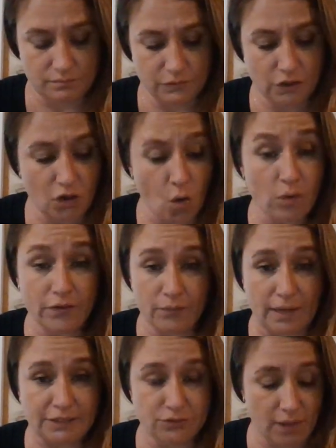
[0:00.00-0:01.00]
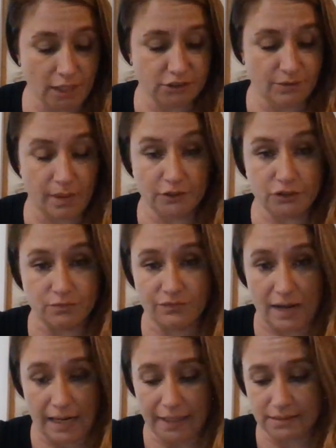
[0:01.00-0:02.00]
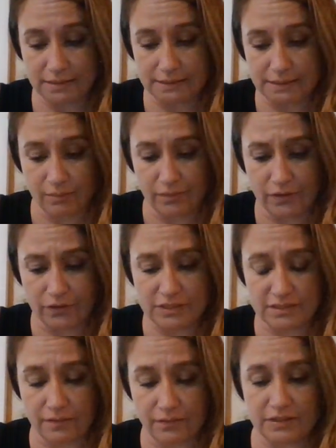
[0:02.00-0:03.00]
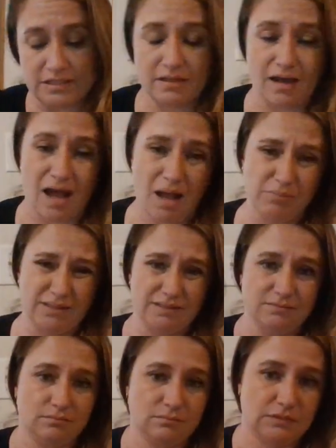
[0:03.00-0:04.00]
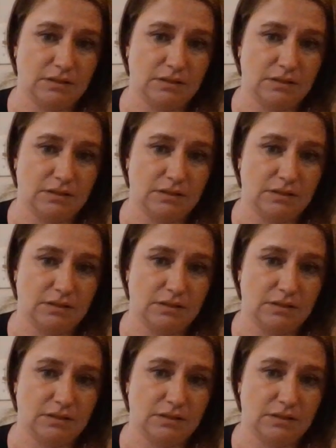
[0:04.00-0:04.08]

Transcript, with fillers: You're going in the right direction about your finances here, but there's this Goblin.